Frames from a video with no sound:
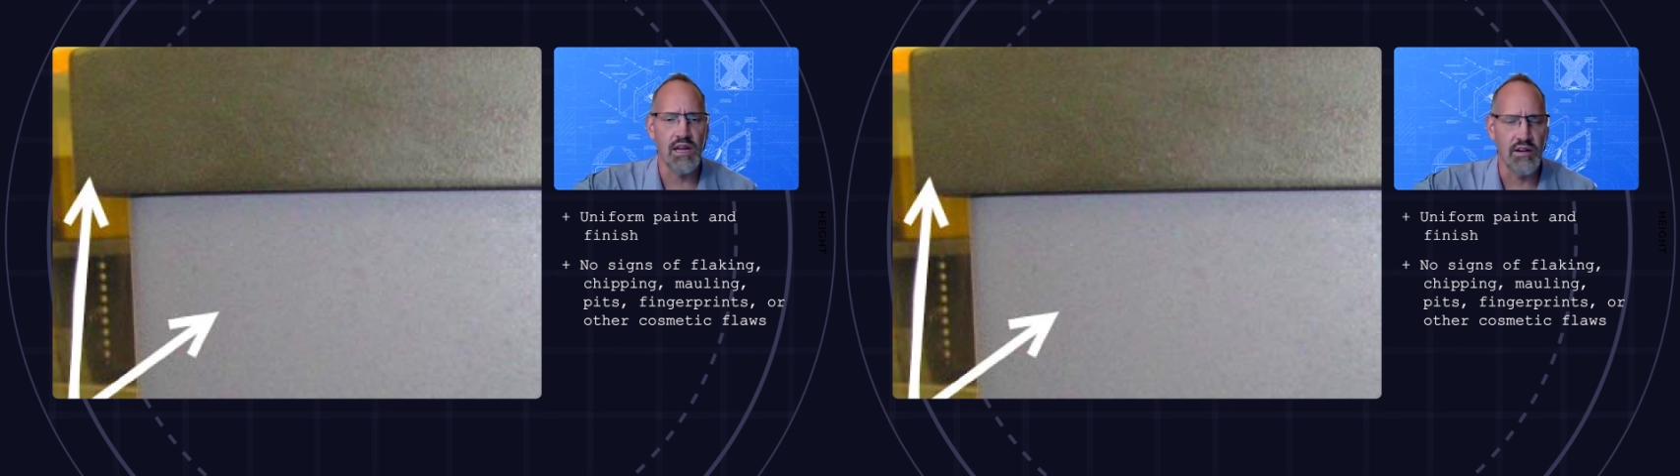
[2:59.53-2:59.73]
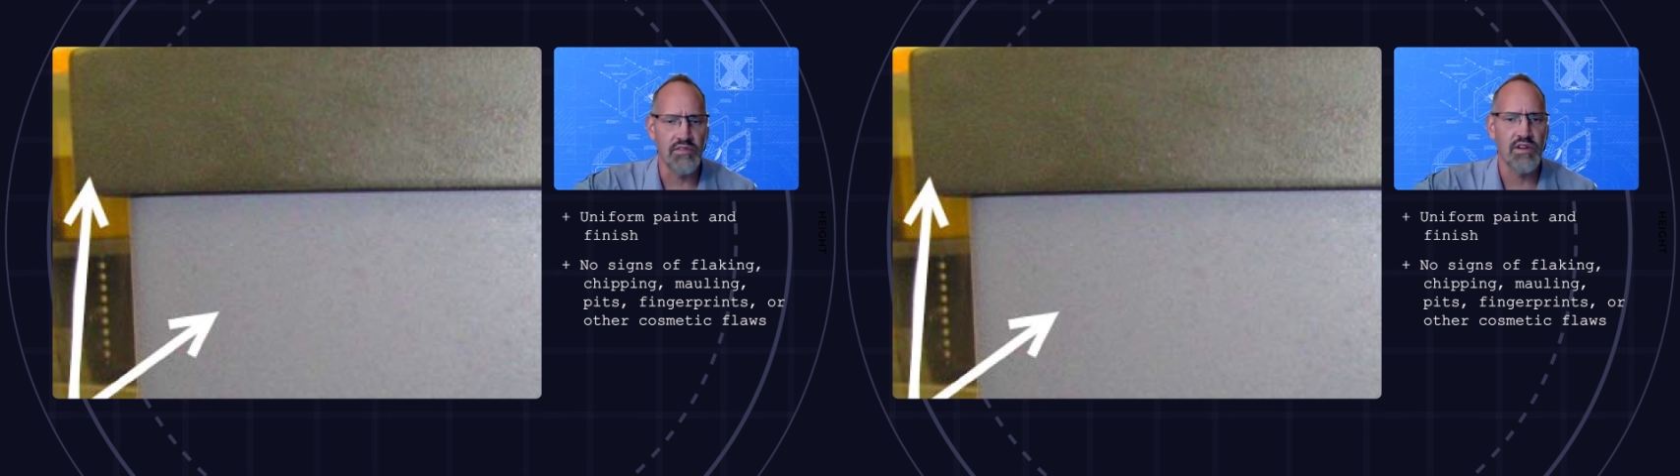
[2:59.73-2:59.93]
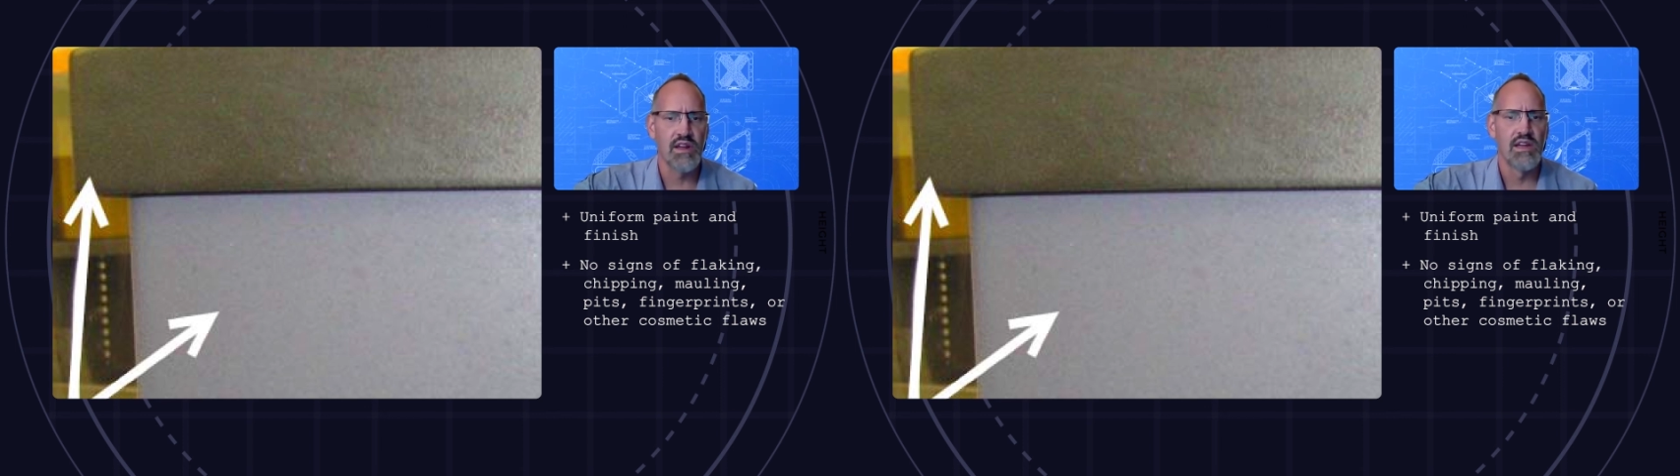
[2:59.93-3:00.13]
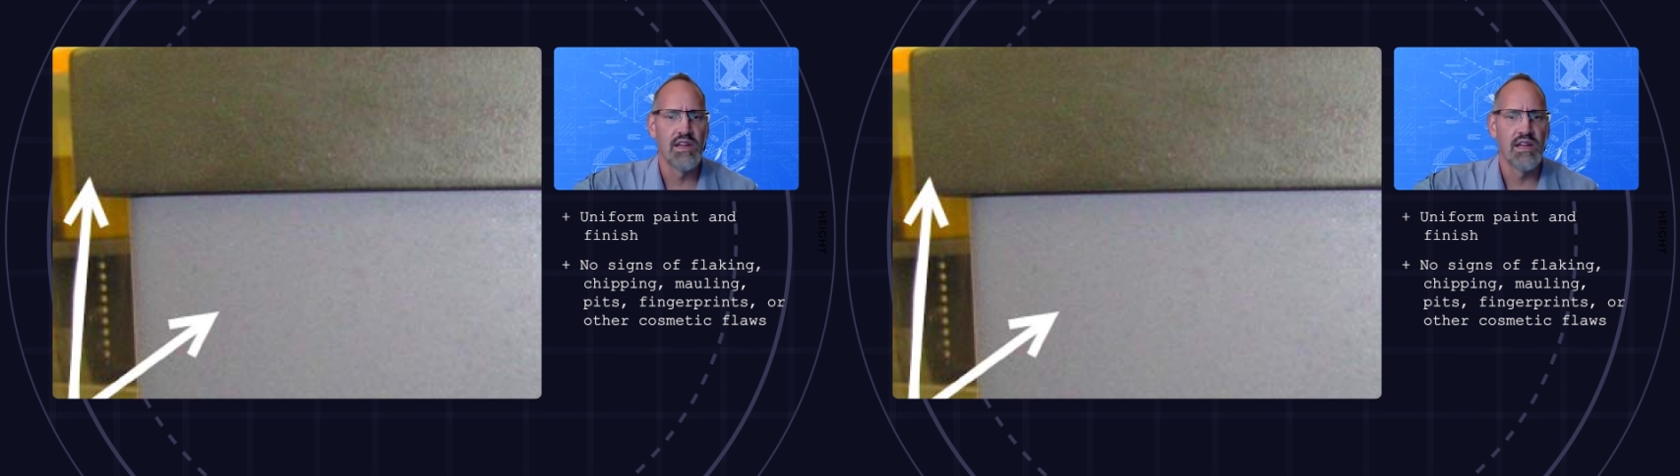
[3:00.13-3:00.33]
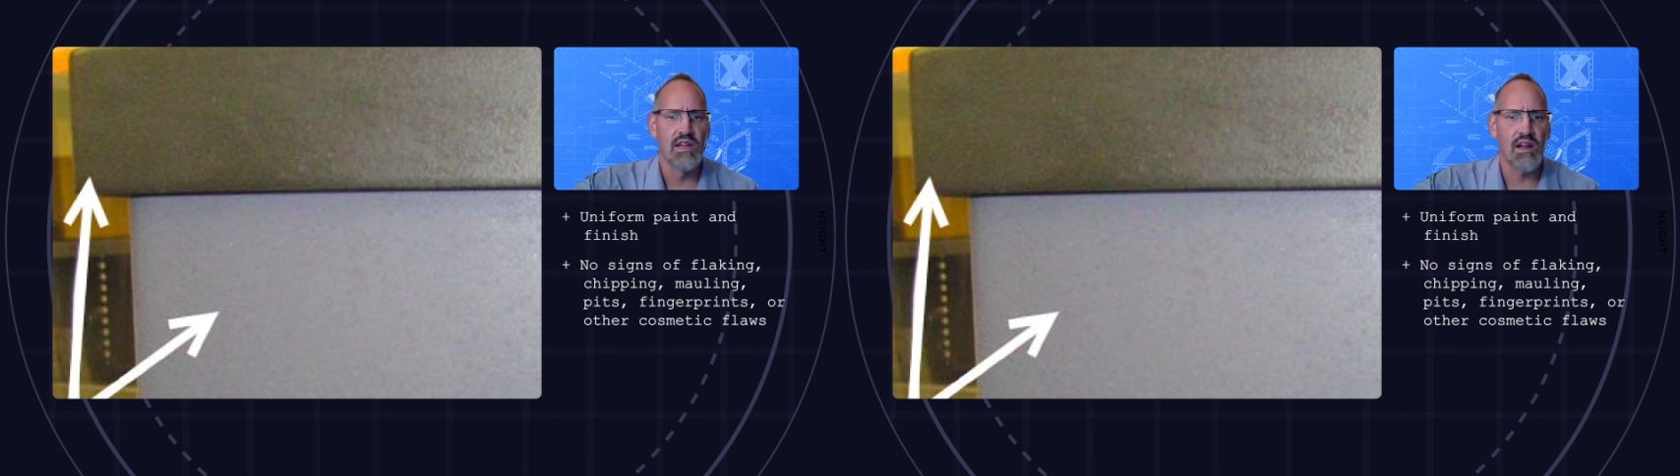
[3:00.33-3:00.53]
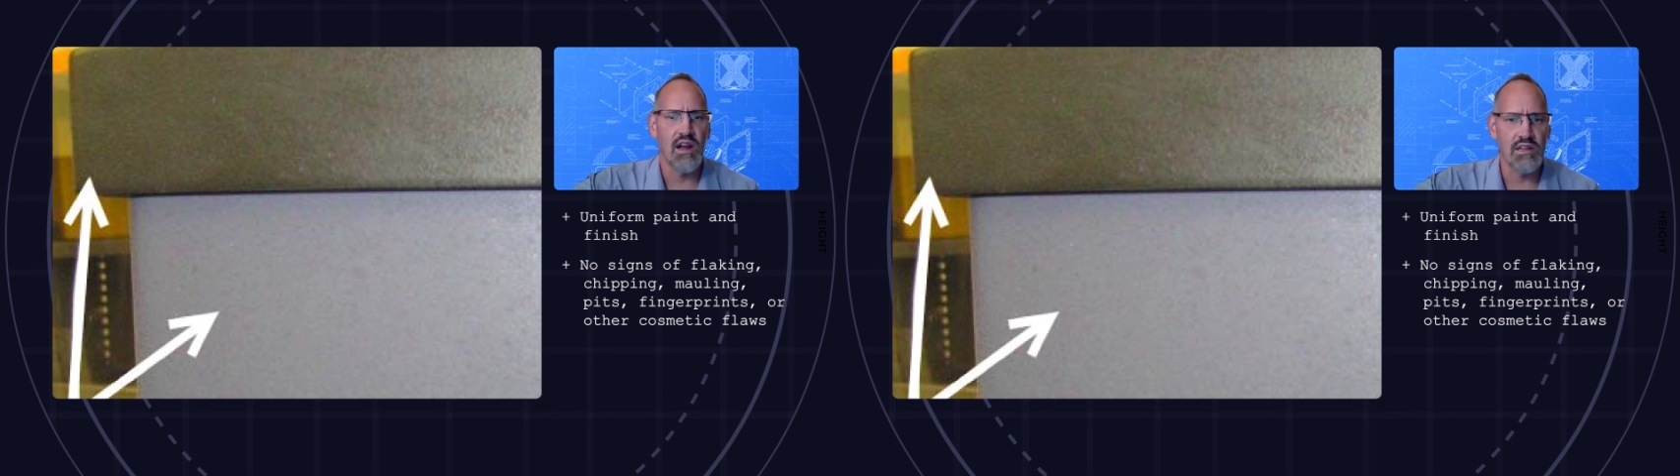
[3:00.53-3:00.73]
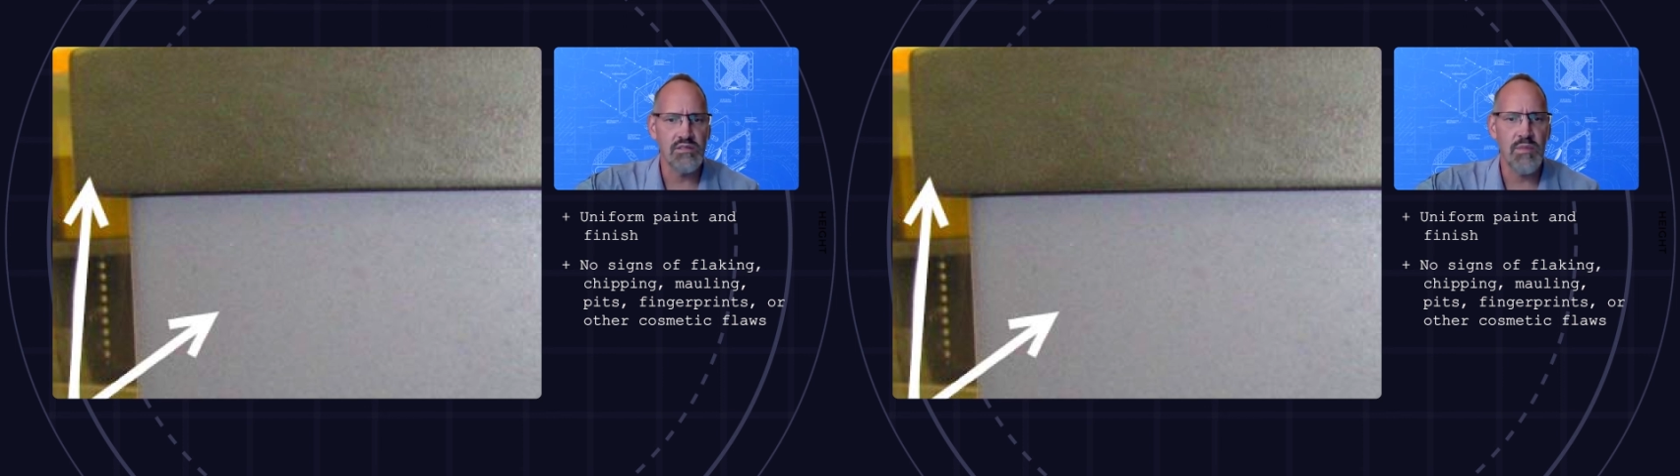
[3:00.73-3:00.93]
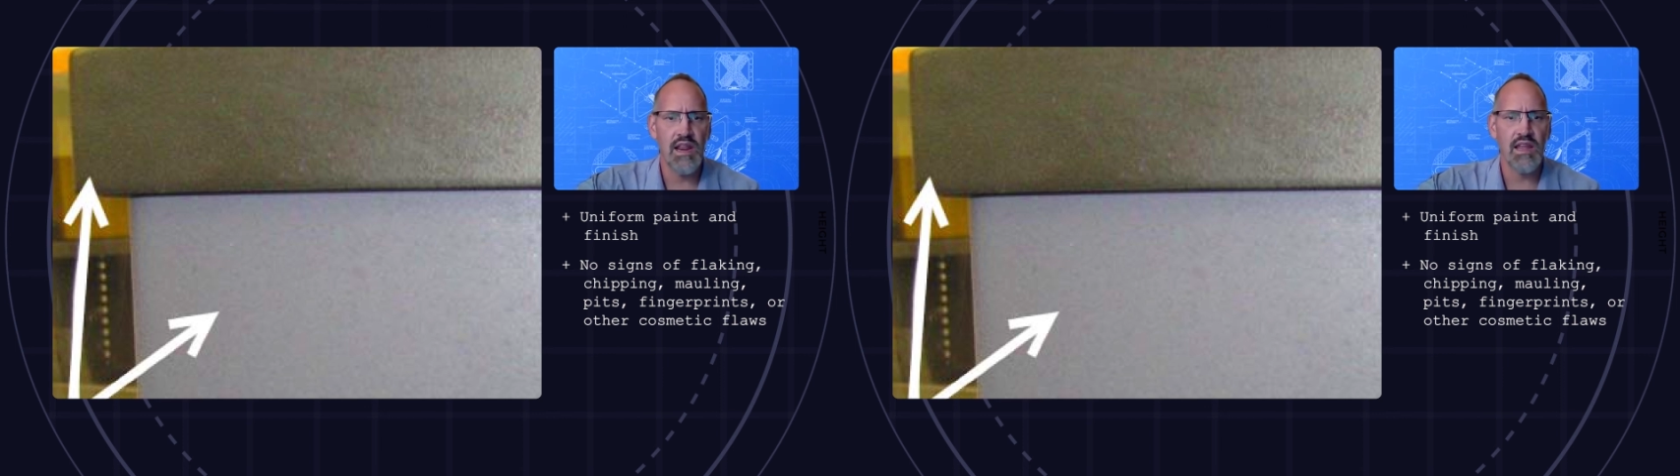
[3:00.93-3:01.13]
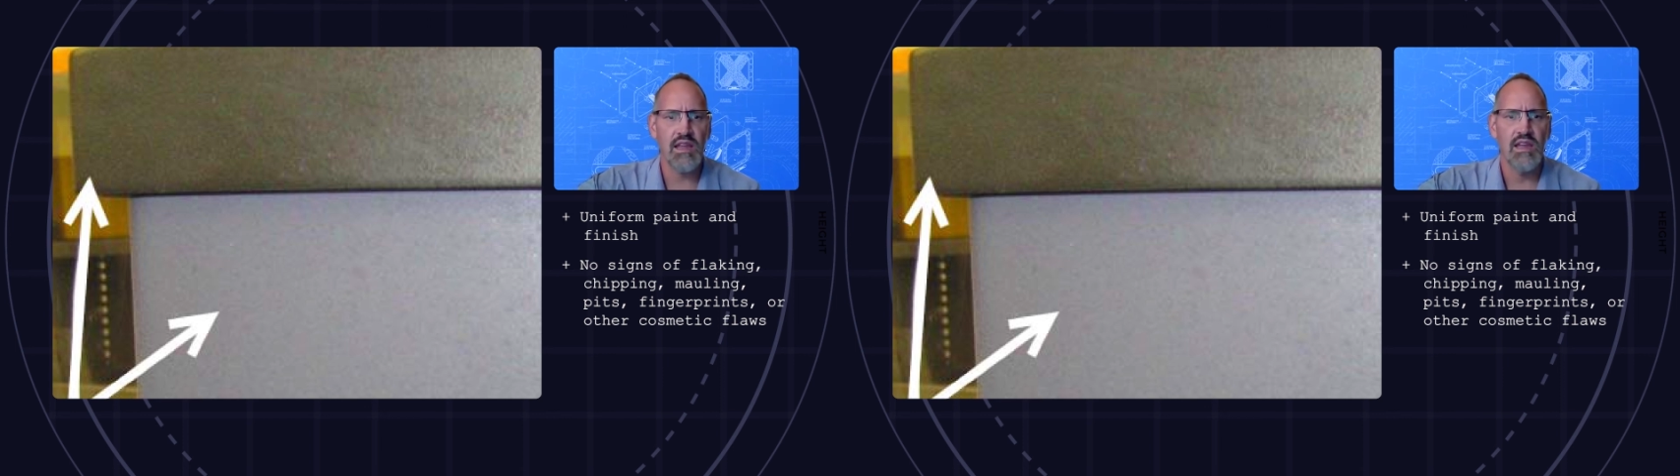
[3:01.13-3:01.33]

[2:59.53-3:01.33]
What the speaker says: of cosmetic